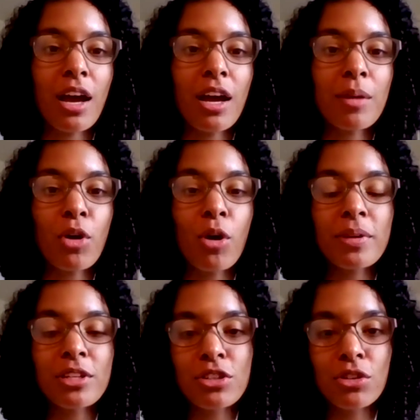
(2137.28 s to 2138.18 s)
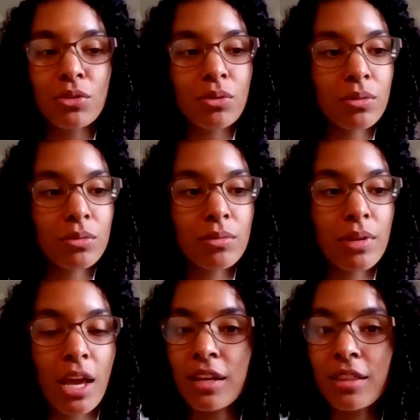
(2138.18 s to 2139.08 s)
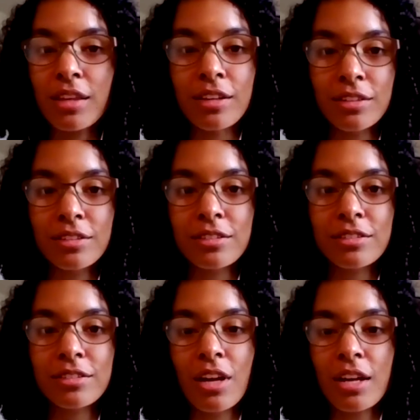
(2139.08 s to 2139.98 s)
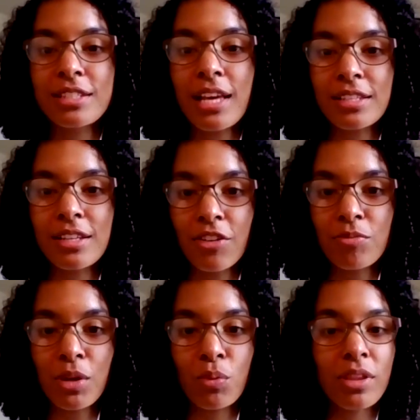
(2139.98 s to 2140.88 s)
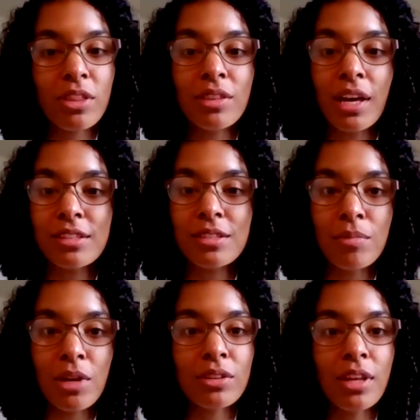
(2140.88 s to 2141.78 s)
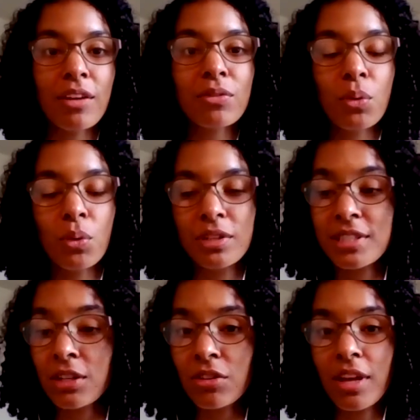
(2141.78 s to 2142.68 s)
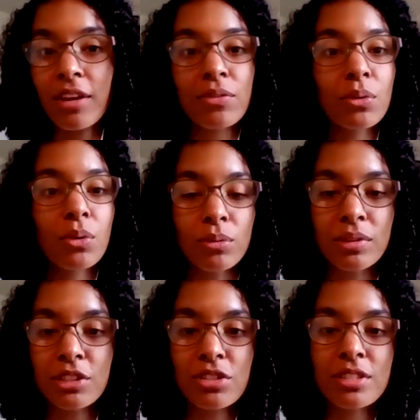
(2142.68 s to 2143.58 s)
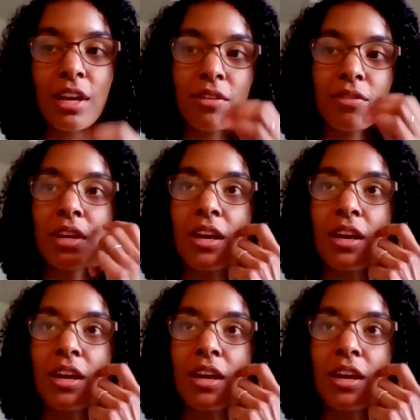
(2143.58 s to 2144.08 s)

I'm open to anything God is asking of me, whether that's married life or single life or religious life.